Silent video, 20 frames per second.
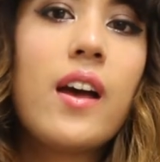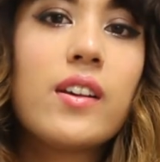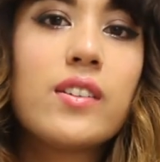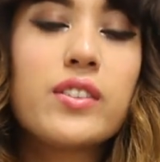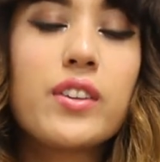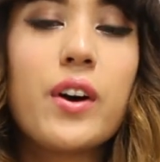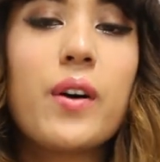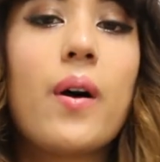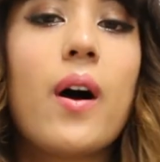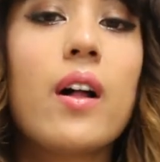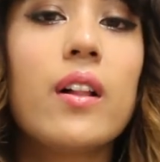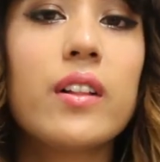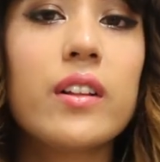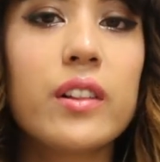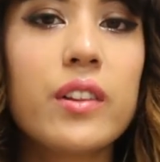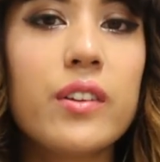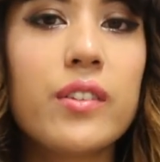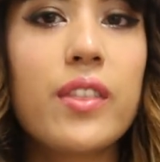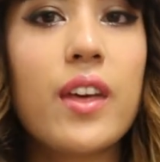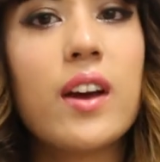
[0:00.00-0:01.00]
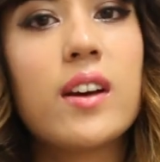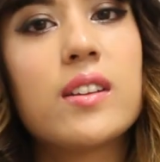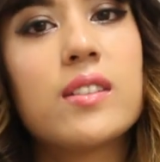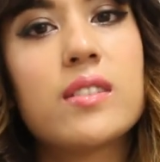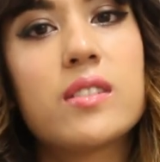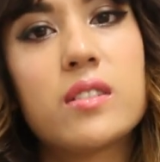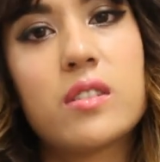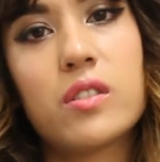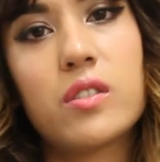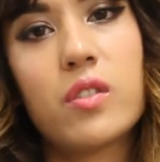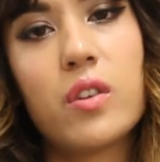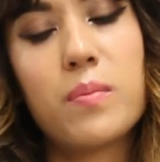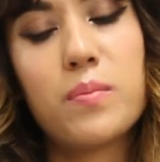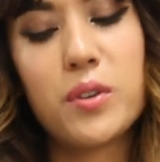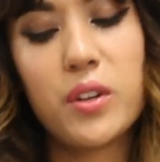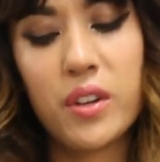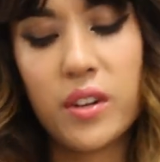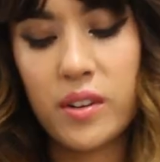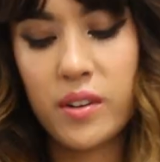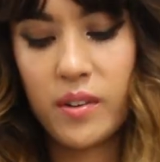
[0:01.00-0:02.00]
So I'll include that in the
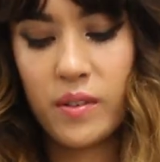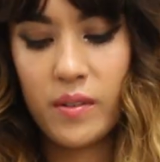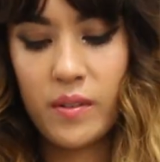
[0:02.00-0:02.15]
description.